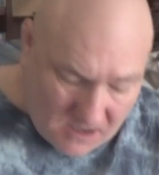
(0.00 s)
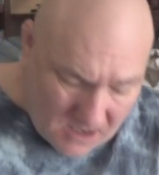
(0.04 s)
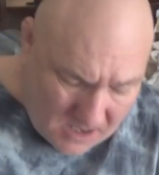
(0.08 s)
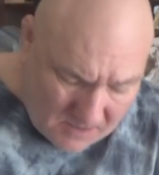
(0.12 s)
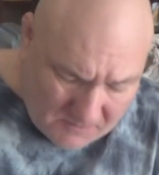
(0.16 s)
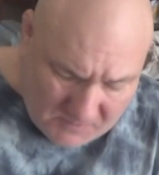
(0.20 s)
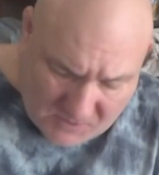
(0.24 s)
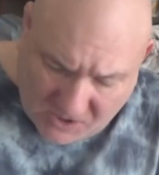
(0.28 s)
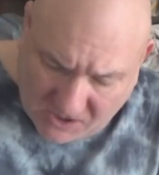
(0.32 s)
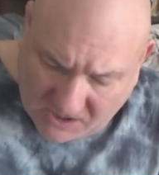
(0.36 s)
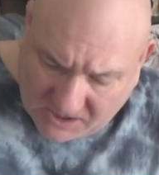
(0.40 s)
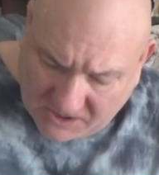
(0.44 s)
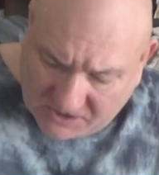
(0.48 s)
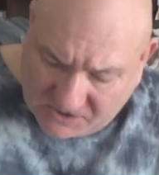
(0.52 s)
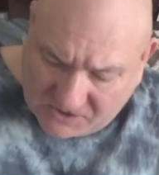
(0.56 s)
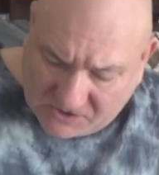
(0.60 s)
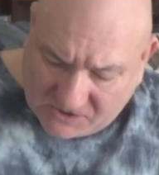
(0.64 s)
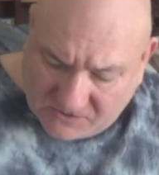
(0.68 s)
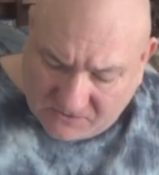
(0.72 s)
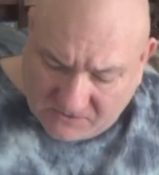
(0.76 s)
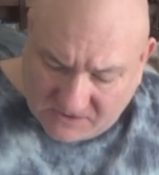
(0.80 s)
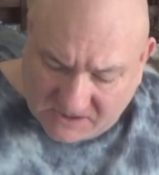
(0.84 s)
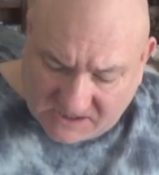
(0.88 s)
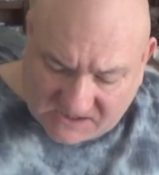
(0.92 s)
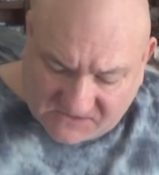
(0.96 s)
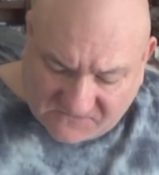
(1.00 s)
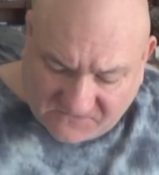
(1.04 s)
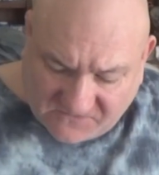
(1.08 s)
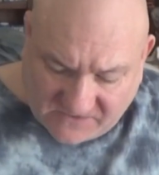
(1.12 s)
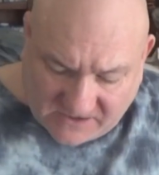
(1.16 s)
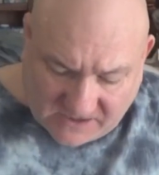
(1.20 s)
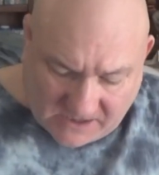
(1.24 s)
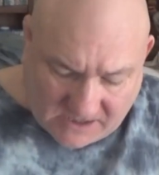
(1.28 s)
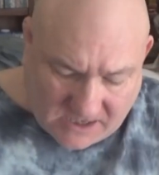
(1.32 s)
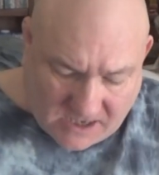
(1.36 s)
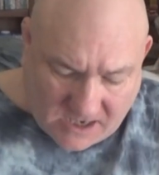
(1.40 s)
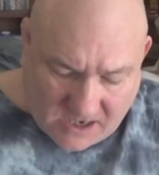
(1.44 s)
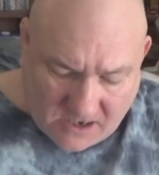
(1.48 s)
I'm gonna do this
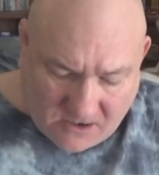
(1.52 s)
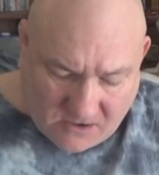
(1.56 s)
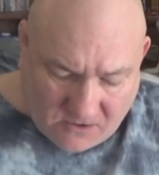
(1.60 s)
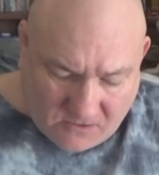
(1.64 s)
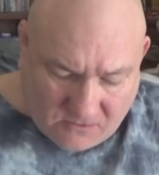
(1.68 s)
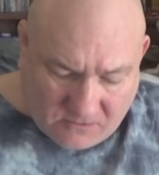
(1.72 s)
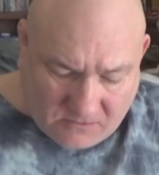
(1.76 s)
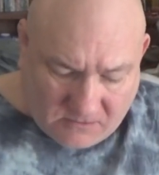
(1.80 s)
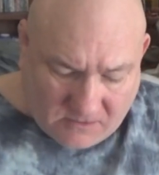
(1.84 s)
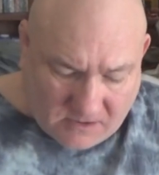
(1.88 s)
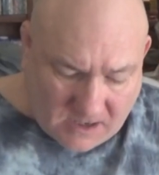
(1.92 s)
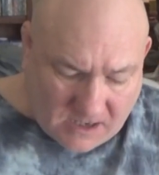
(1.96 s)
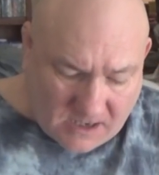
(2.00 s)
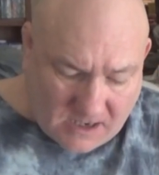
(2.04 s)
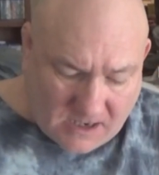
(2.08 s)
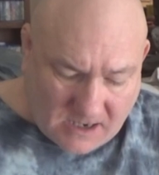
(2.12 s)
video.